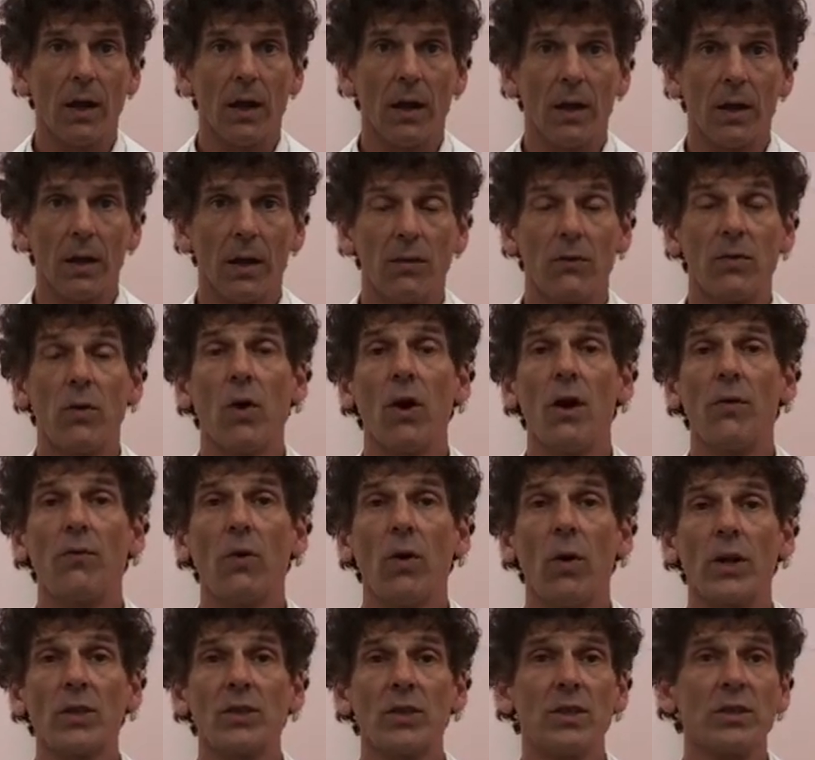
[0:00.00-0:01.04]
If you have
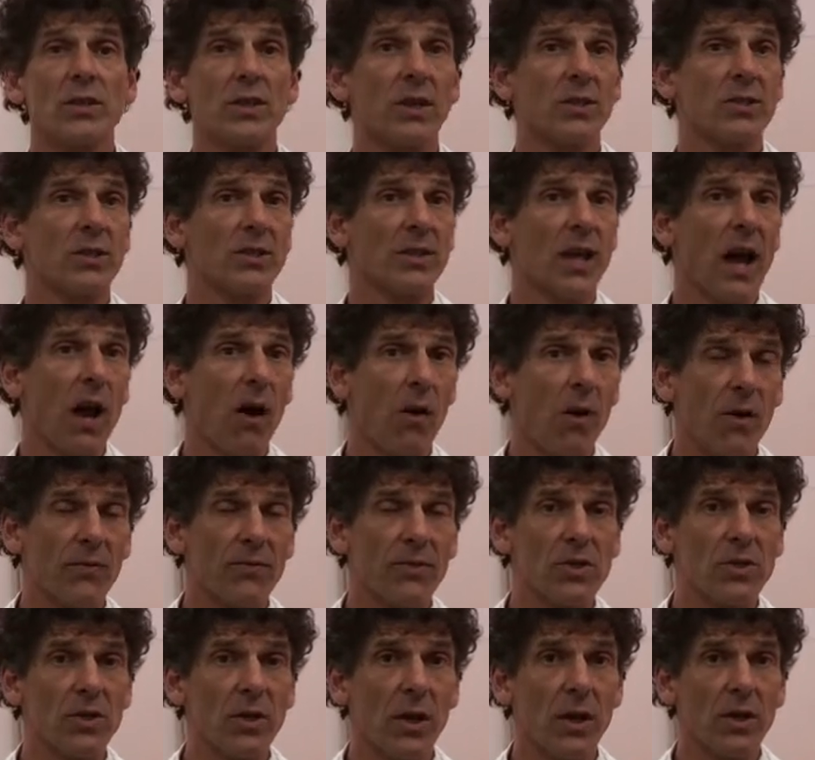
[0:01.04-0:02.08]
questions such as how often
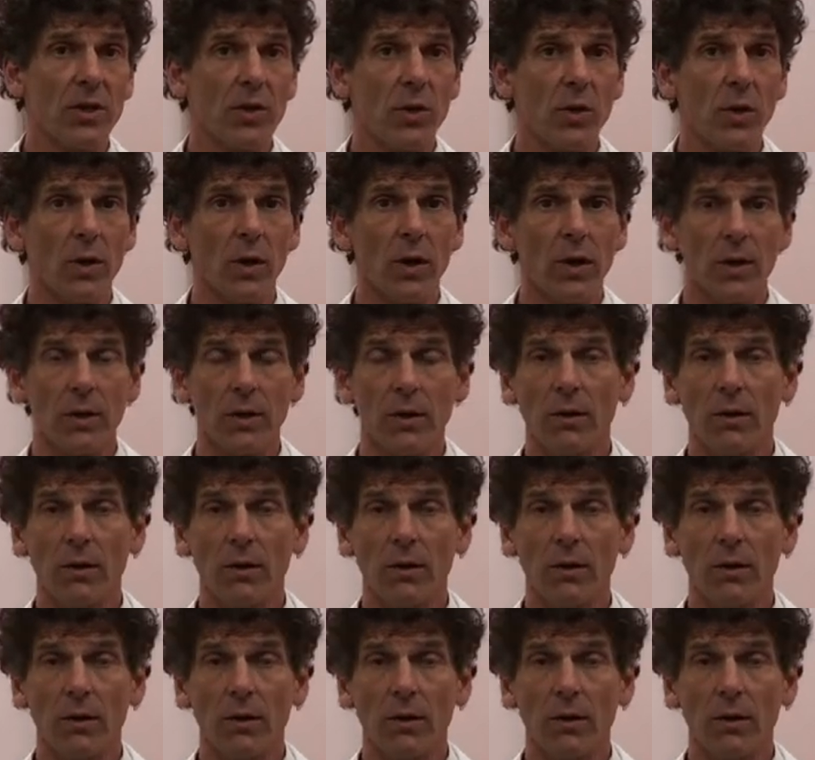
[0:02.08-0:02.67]
should I do it,